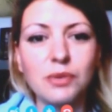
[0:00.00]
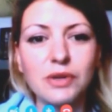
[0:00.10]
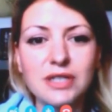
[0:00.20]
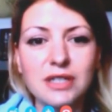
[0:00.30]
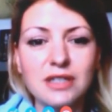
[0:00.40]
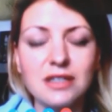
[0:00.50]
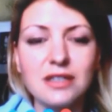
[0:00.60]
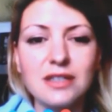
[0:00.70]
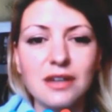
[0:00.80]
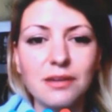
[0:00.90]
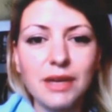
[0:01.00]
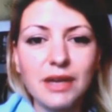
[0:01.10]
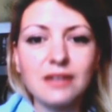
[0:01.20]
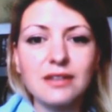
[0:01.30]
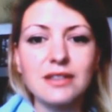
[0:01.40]
where citizens are
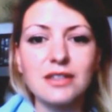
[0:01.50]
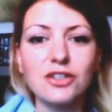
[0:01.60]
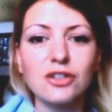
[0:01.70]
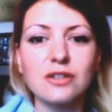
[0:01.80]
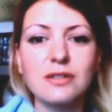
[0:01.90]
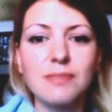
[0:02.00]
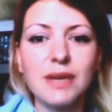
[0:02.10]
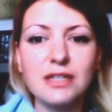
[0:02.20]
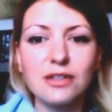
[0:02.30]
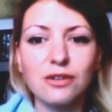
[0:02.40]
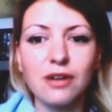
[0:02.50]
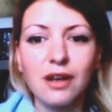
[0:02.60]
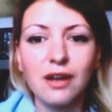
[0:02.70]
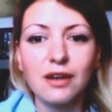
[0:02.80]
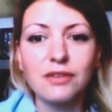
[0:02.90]
making decisions based on
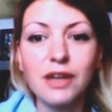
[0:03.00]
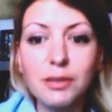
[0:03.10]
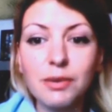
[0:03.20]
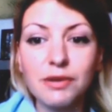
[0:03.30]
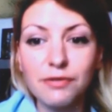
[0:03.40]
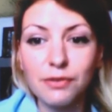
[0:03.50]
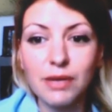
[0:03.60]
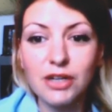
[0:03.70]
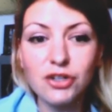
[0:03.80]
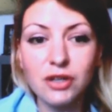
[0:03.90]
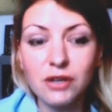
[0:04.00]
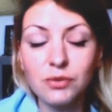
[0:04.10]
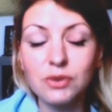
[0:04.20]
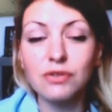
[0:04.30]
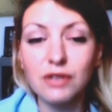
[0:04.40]
credible information and
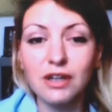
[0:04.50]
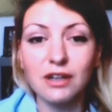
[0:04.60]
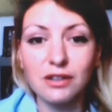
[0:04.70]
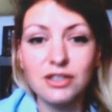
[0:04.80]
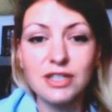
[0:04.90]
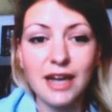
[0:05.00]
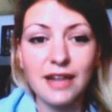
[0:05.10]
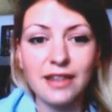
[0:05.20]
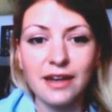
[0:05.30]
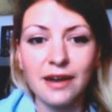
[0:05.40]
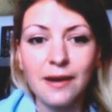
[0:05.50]
with critical understanding.